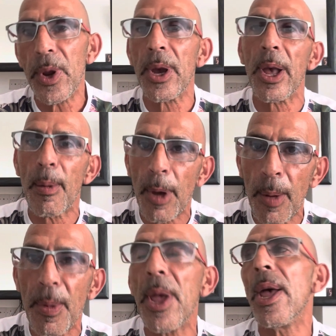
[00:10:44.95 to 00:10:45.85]
when I come
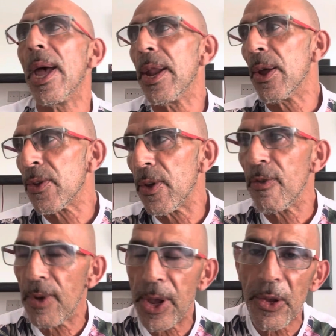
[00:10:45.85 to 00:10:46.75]
up and I
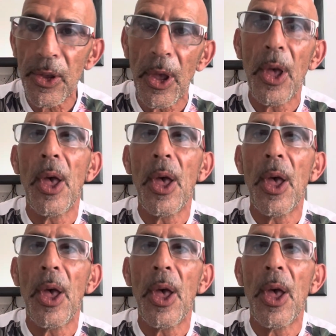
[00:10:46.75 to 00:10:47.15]
do things.